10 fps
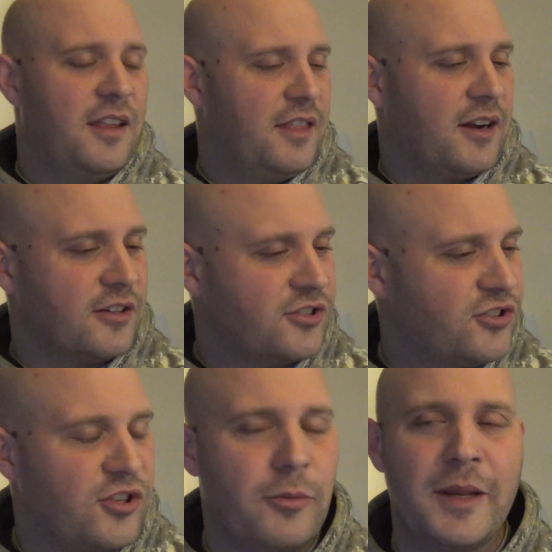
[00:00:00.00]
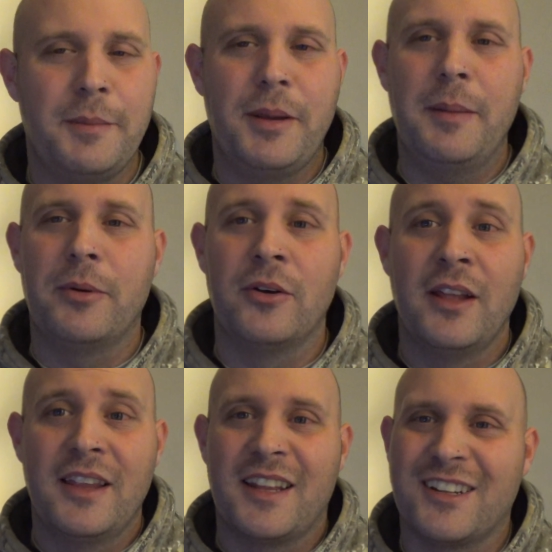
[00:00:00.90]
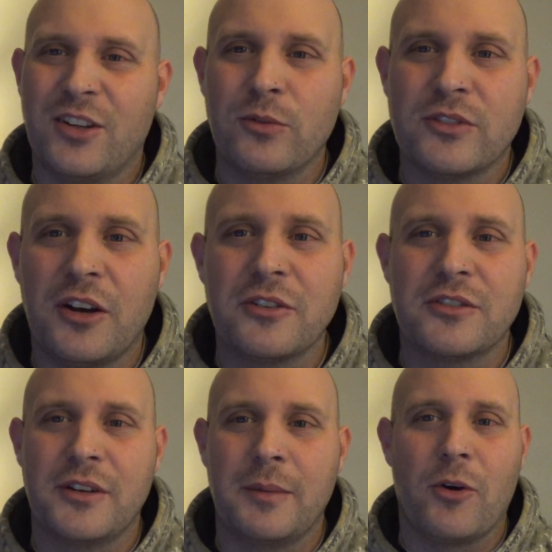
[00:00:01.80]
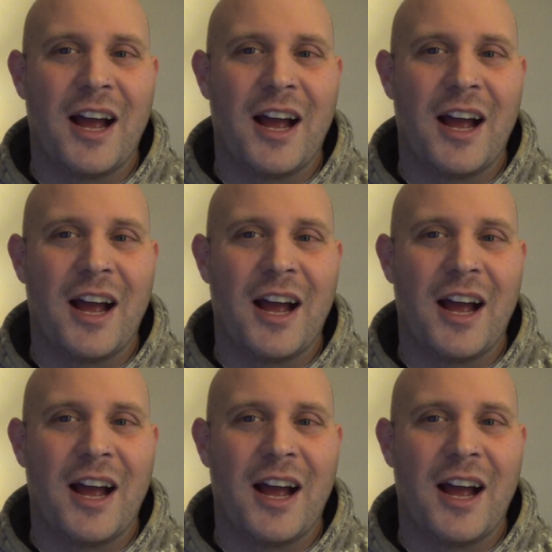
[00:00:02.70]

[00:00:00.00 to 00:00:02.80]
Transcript: There are so many people that I don't talk to anymore.